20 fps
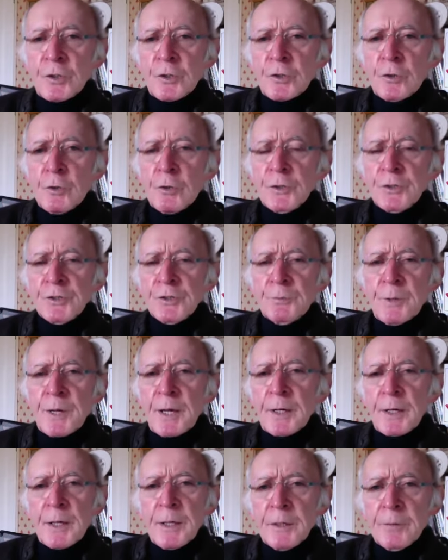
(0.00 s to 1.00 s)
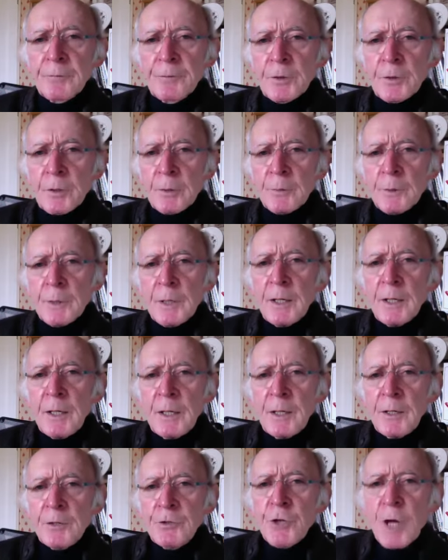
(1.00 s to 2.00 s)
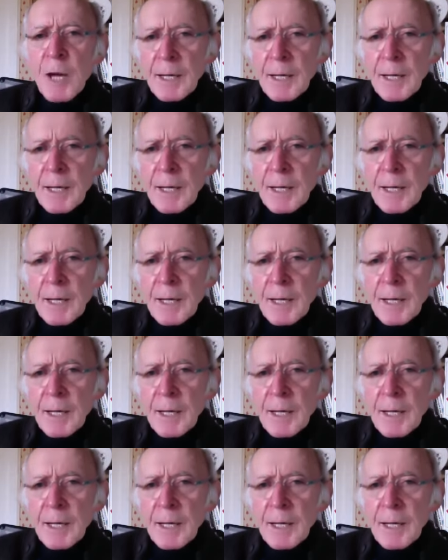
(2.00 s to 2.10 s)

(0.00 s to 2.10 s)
a course, we had to interview them. You